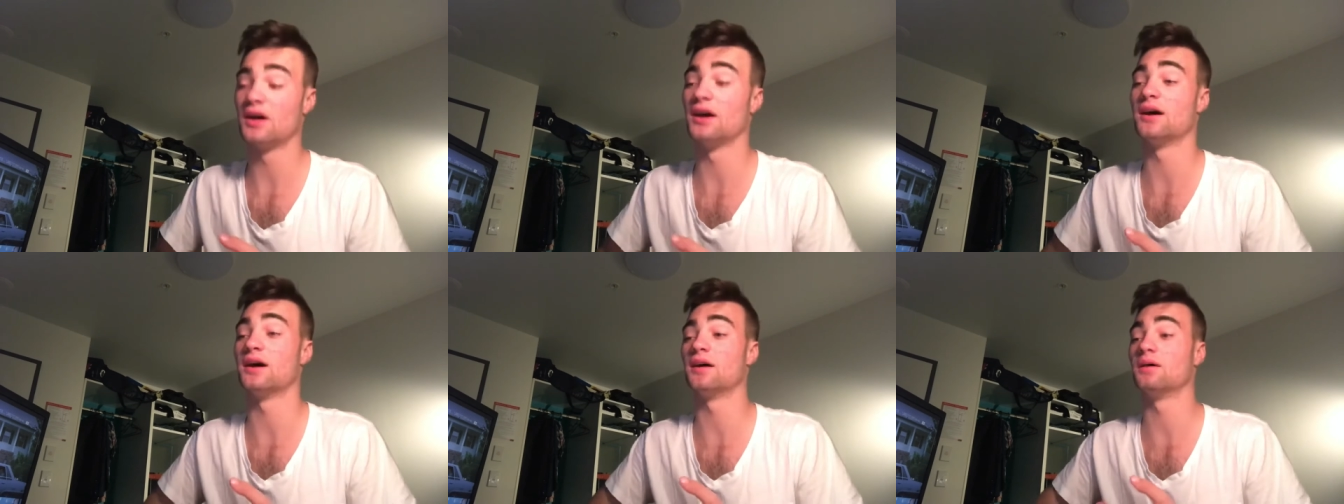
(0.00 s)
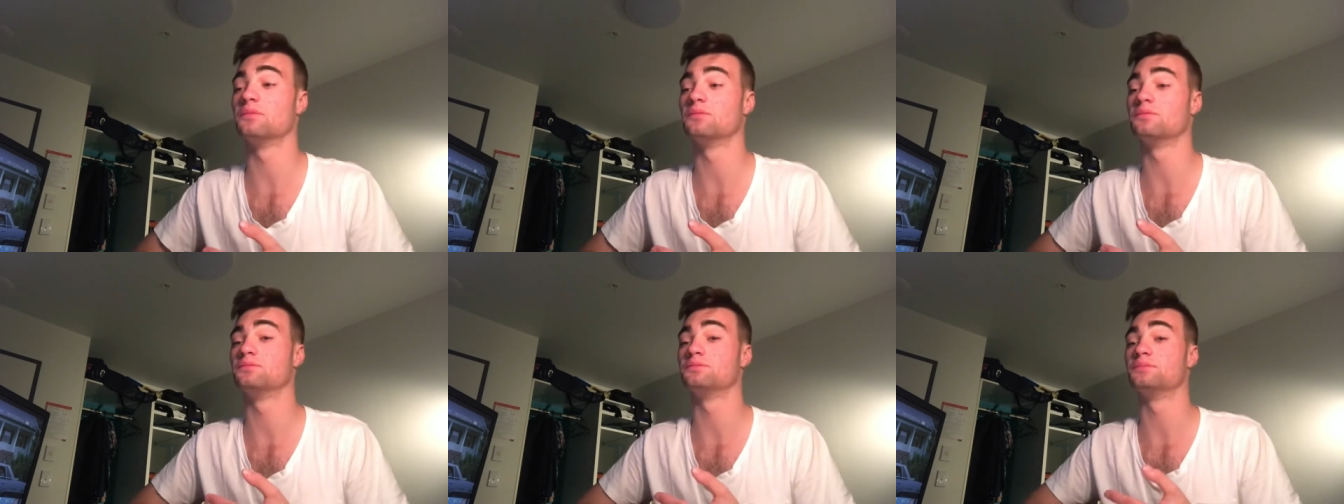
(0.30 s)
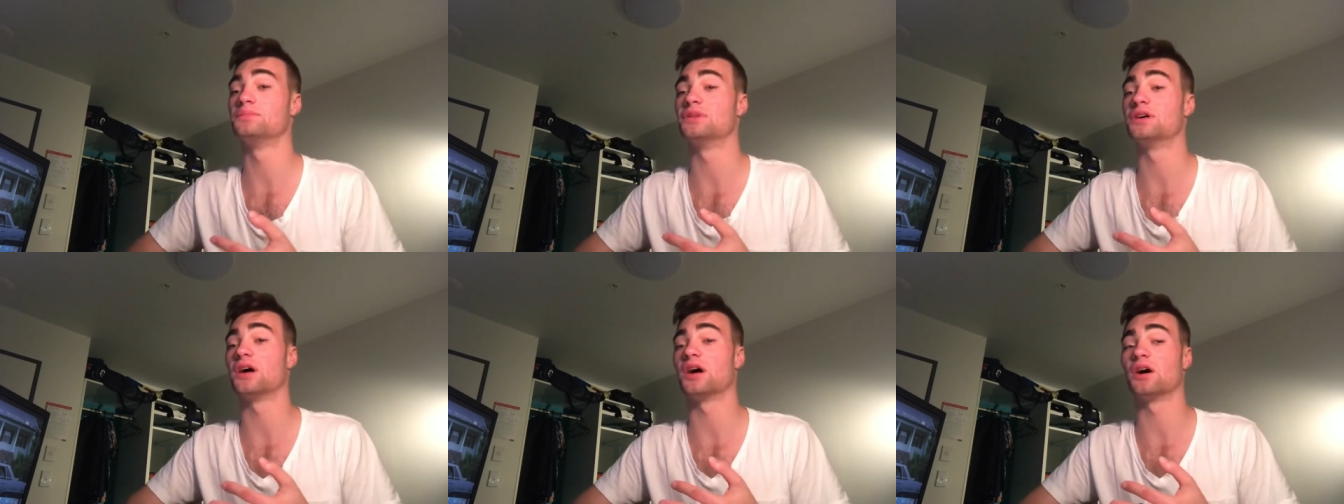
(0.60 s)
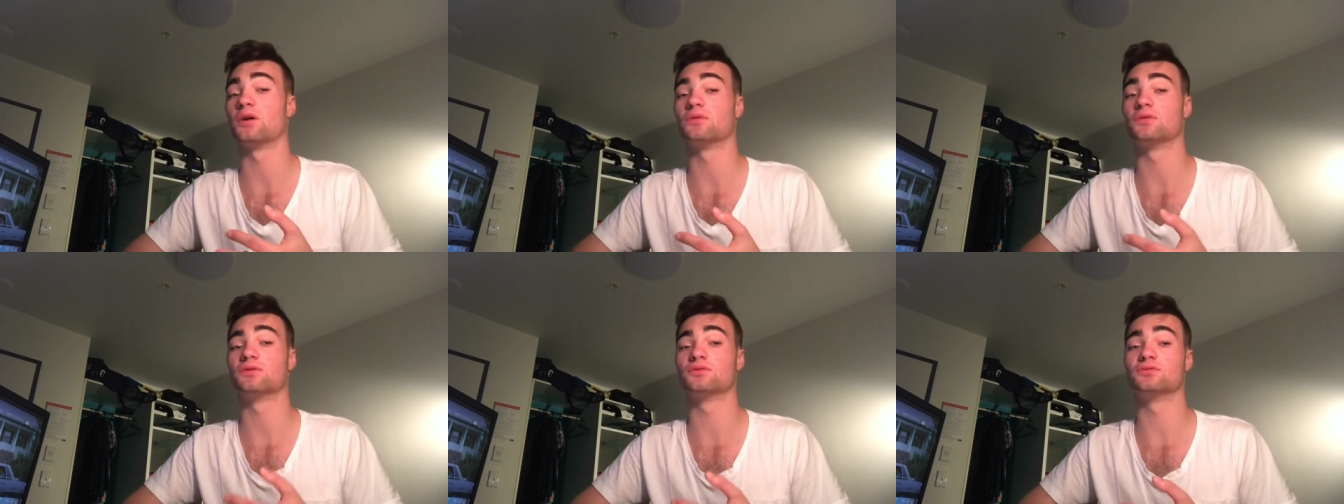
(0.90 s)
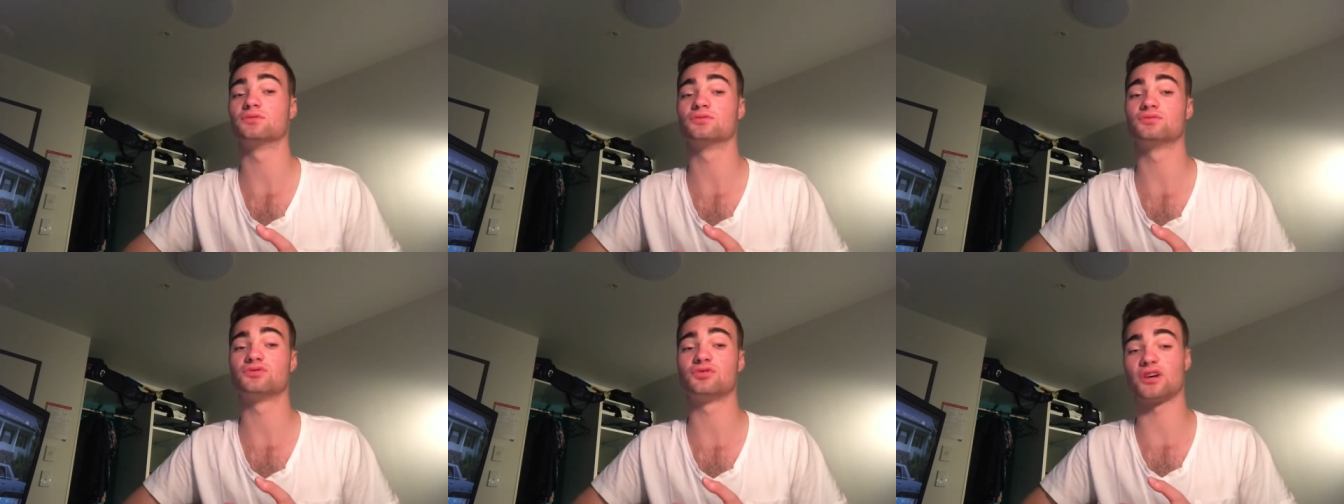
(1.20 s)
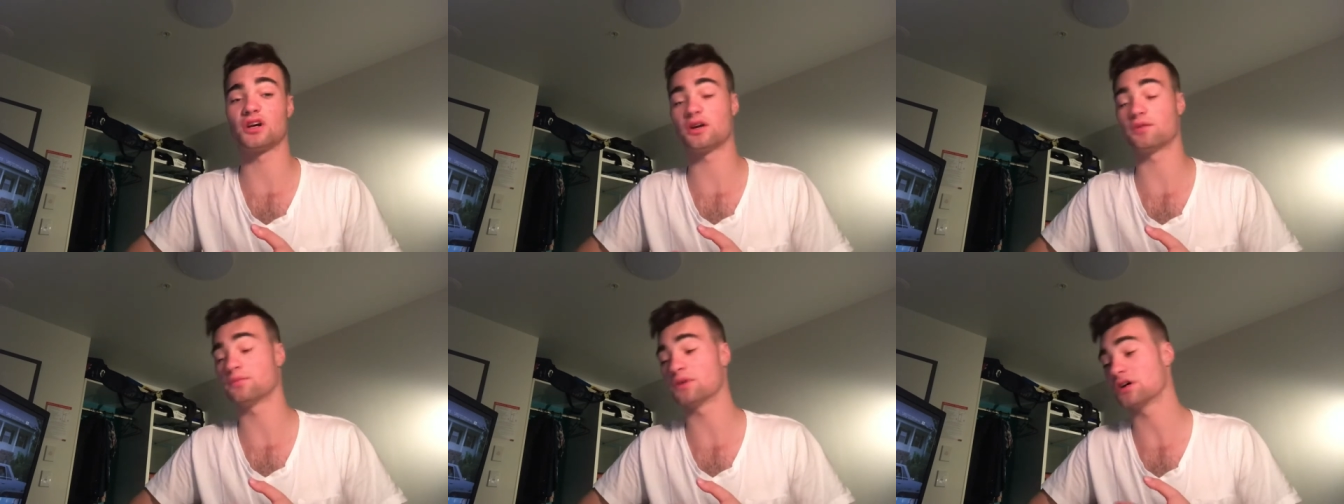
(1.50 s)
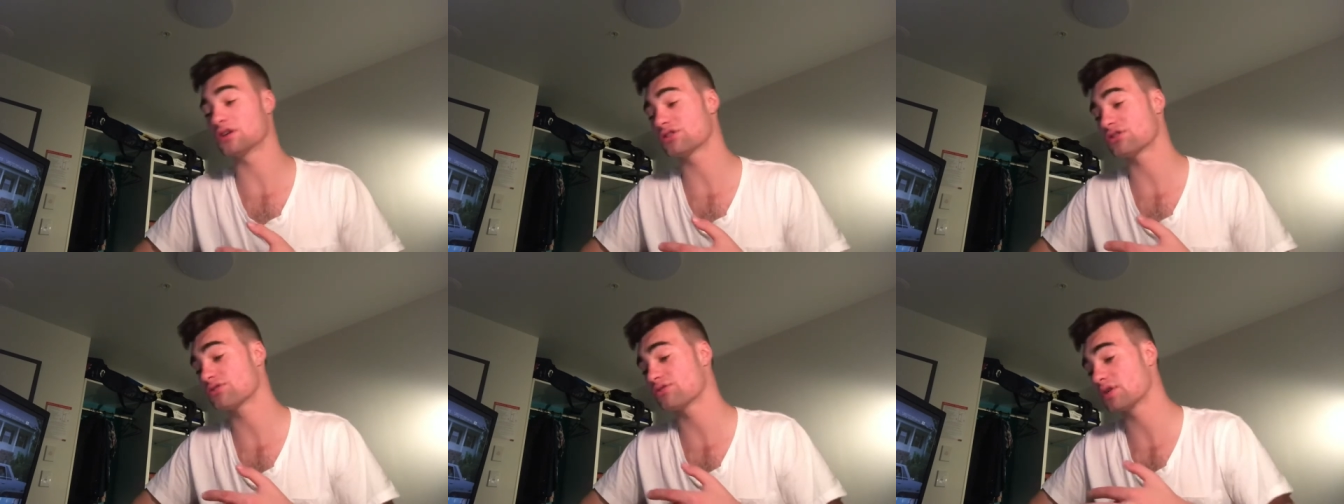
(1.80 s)
um, but I will try and
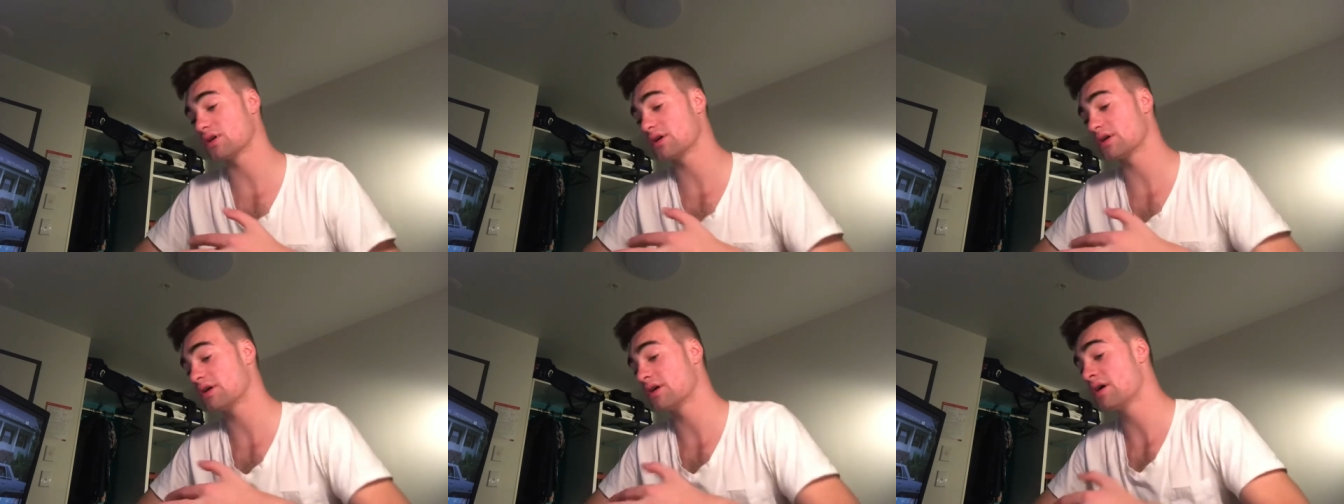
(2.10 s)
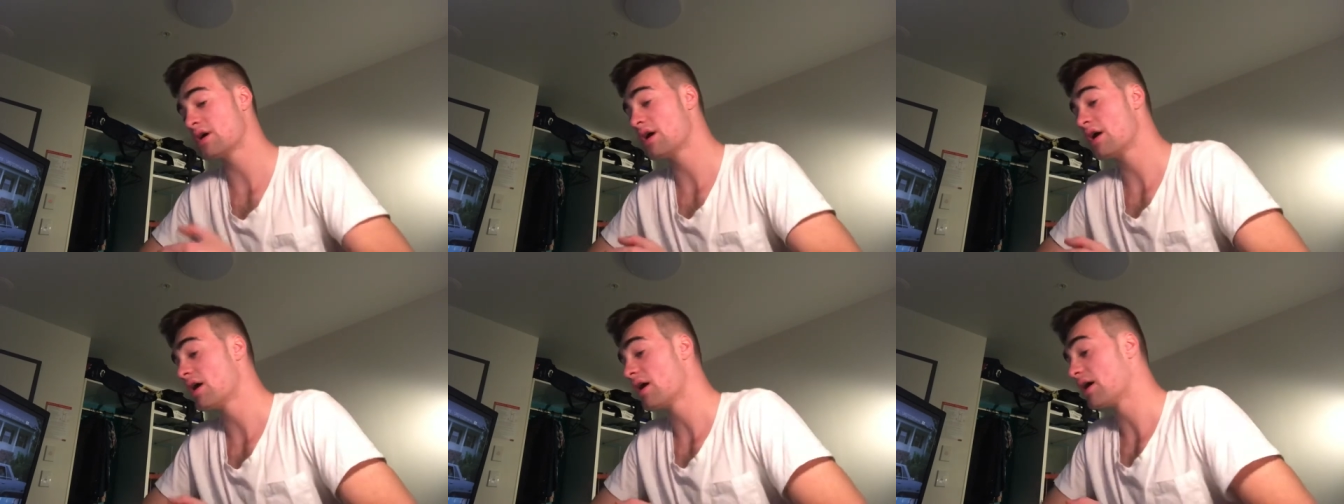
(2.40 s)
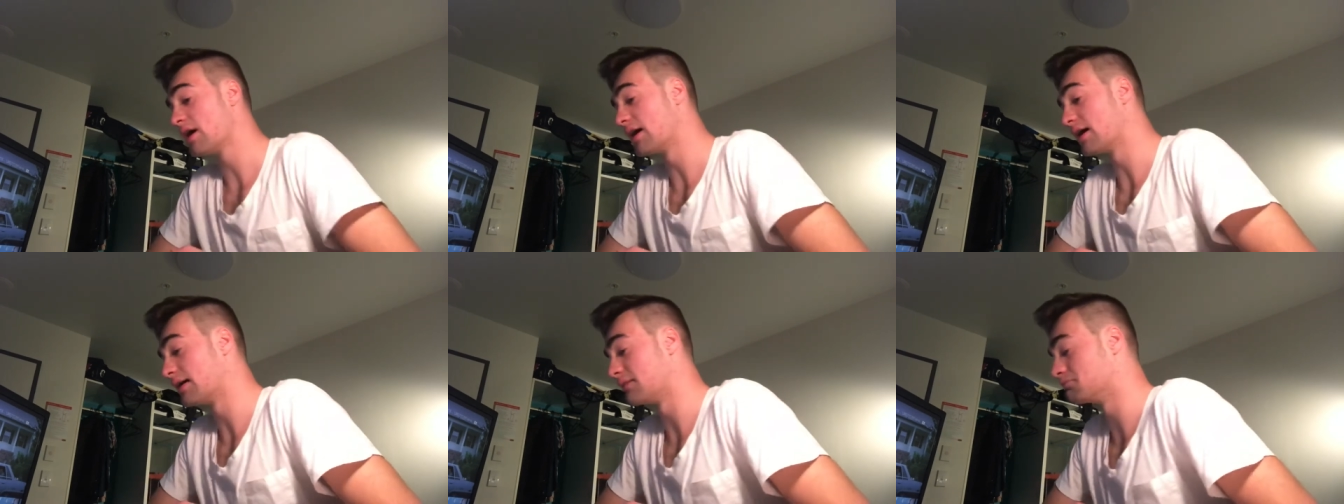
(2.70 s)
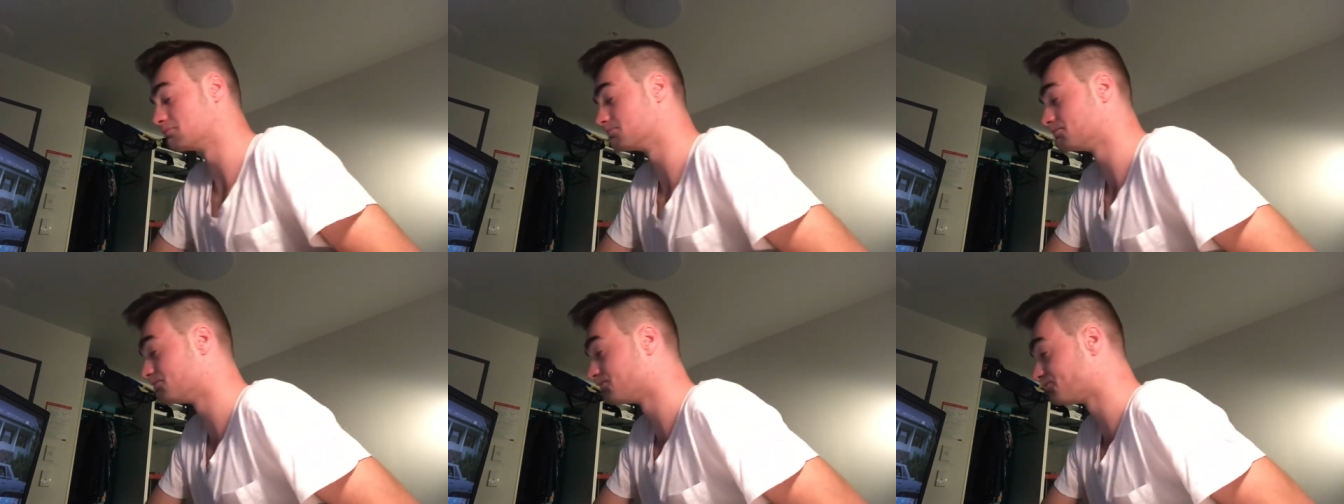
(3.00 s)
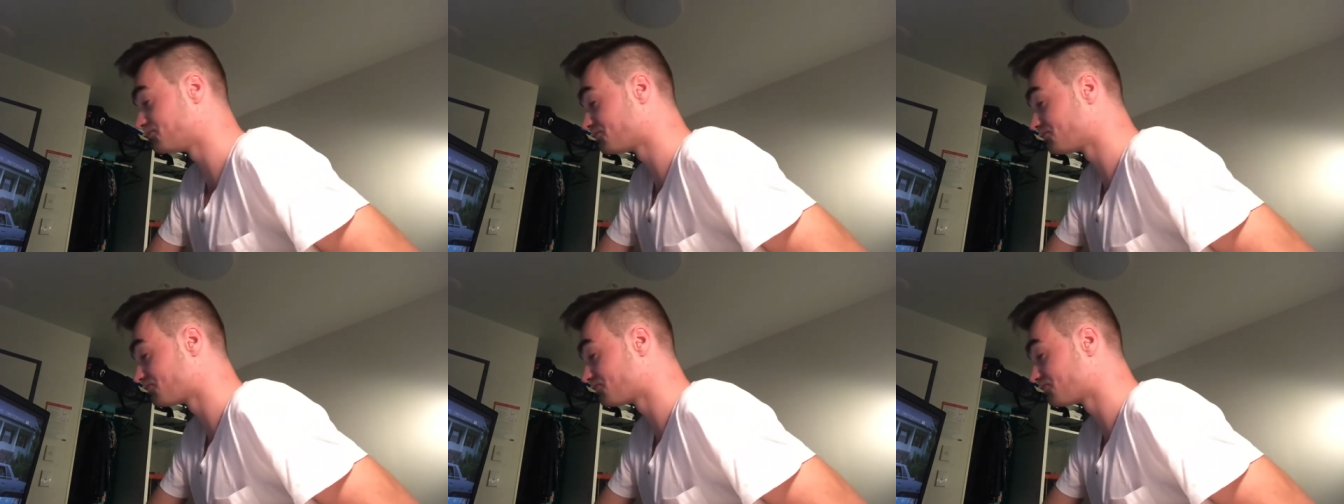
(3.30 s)
march through it. Um,